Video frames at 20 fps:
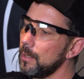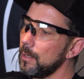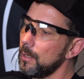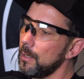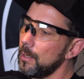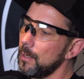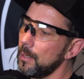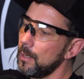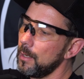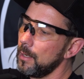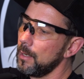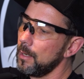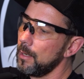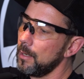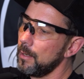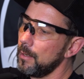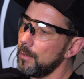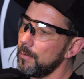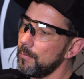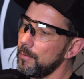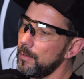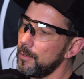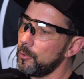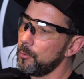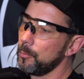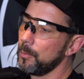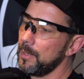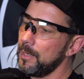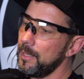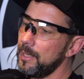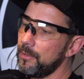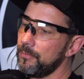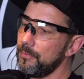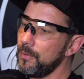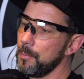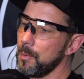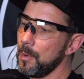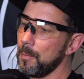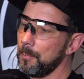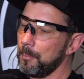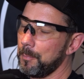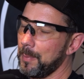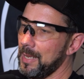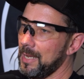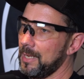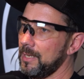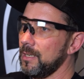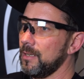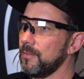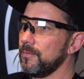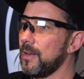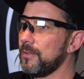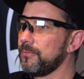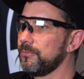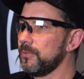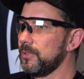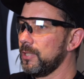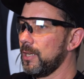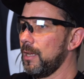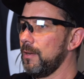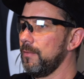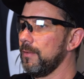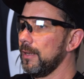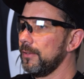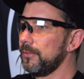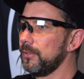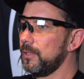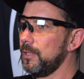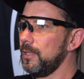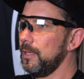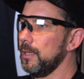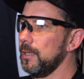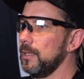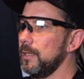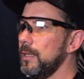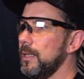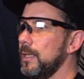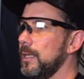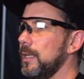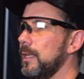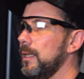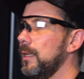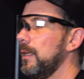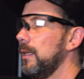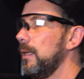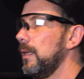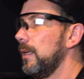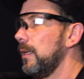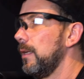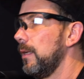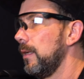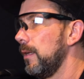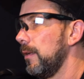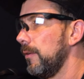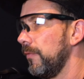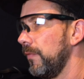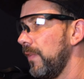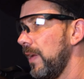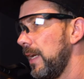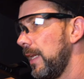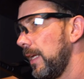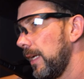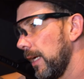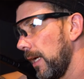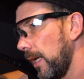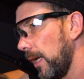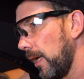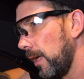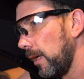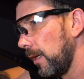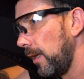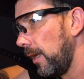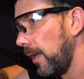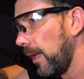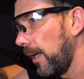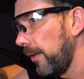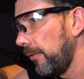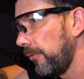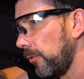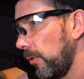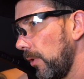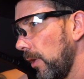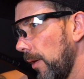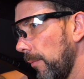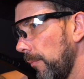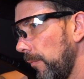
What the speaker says: Thinking about how I have to work for it on some other guns with less power I tested.